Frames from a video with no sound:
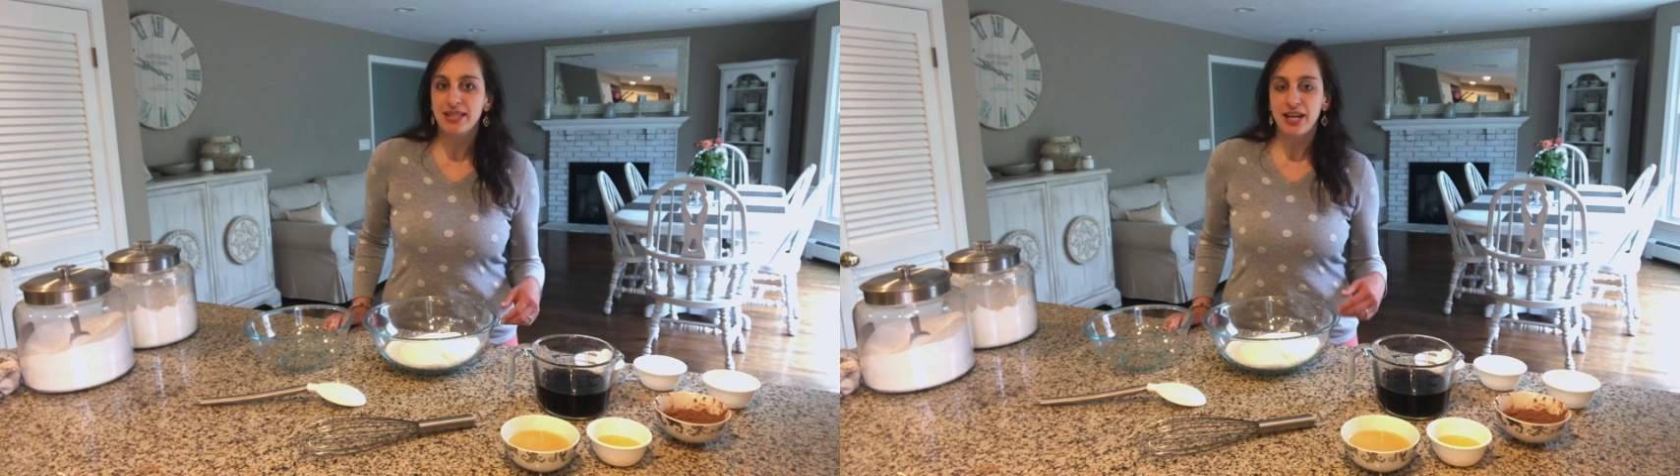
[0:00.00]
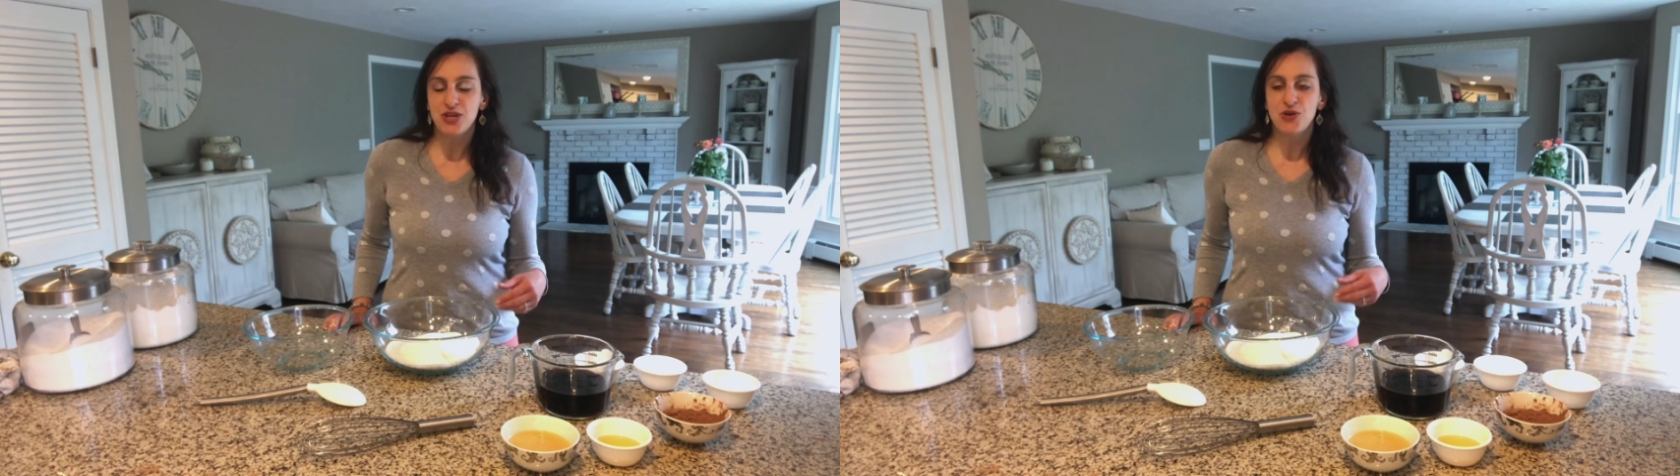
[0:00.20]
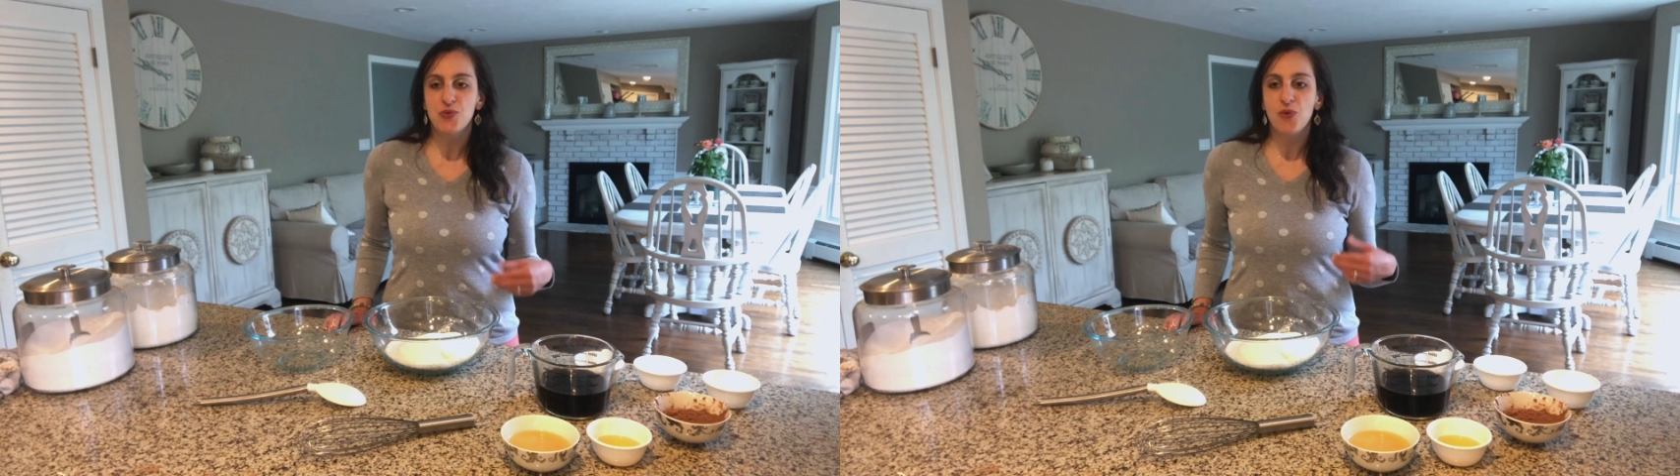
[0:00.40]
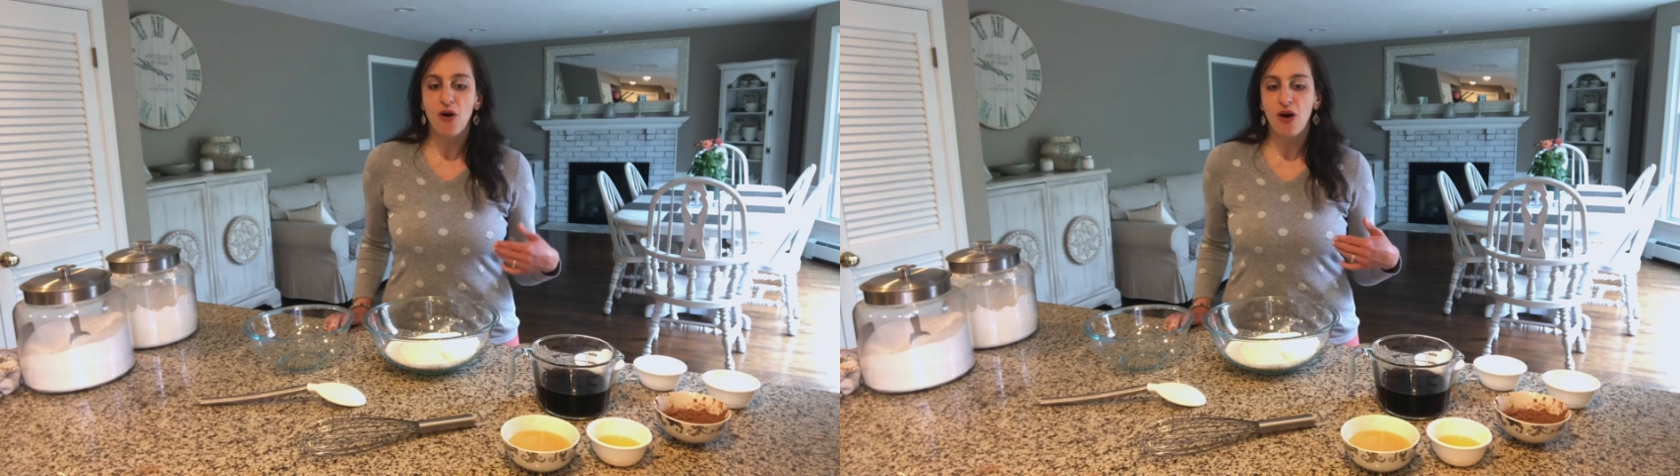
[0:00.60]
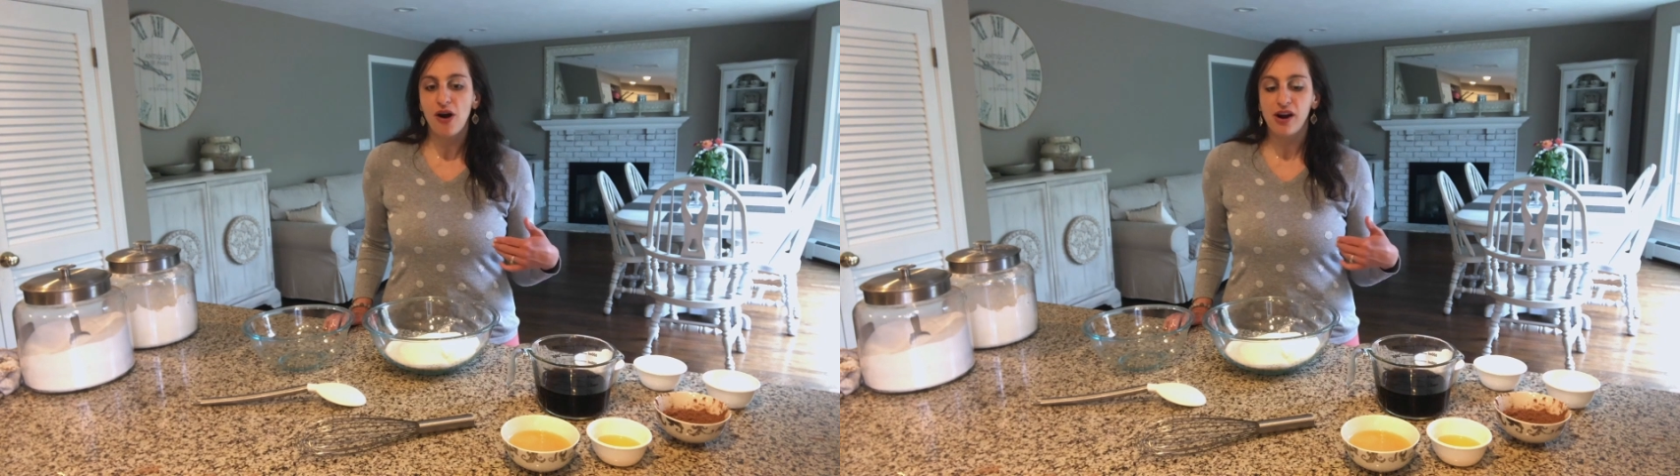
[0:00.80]
that you
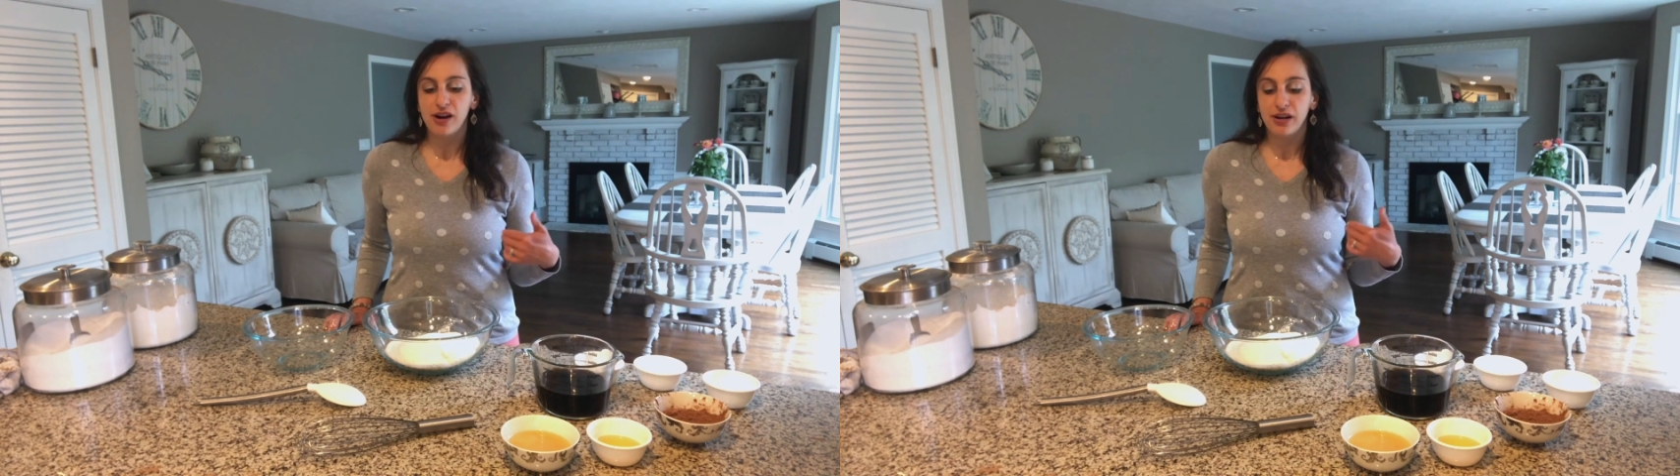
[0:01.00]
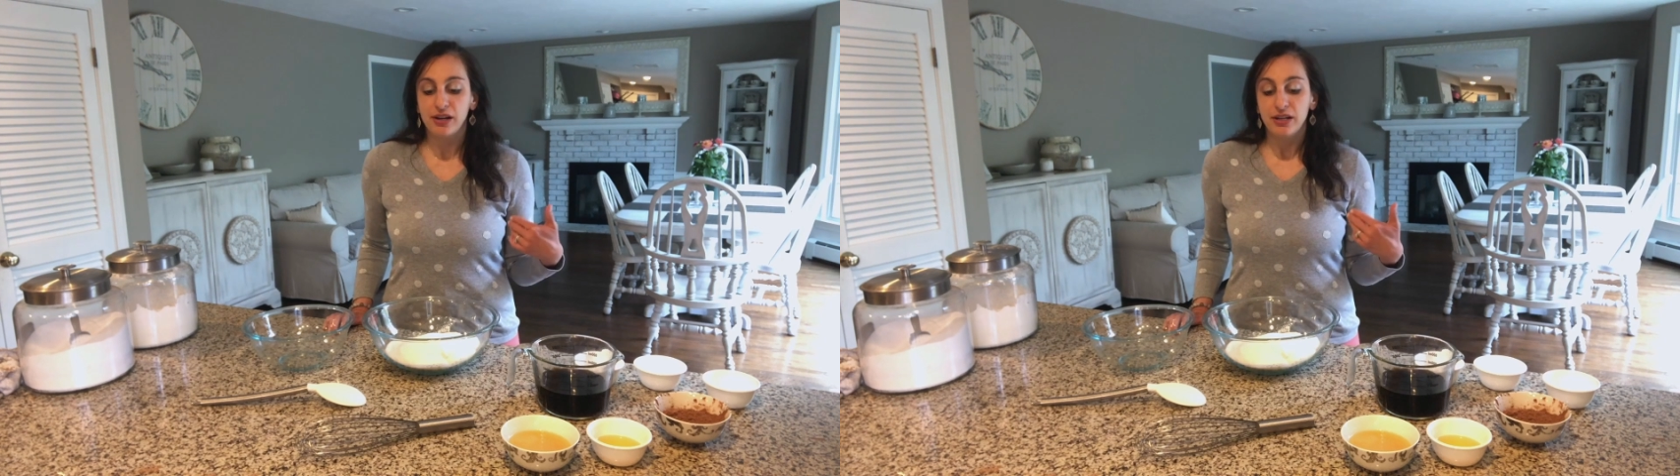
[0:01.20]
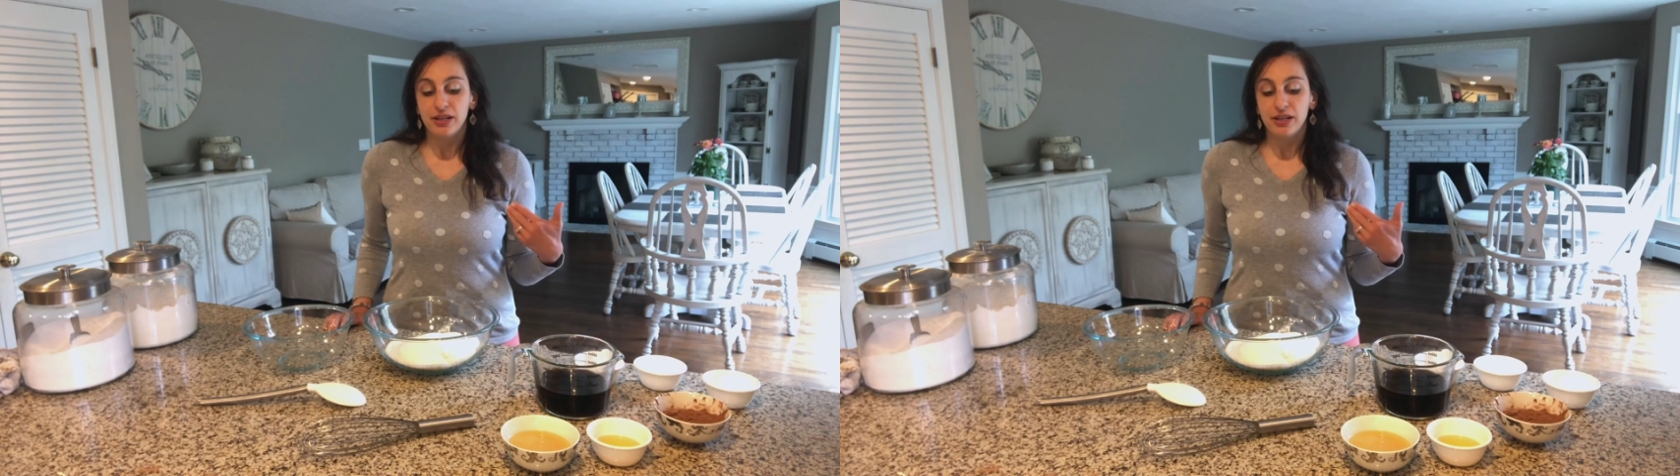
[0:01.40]
are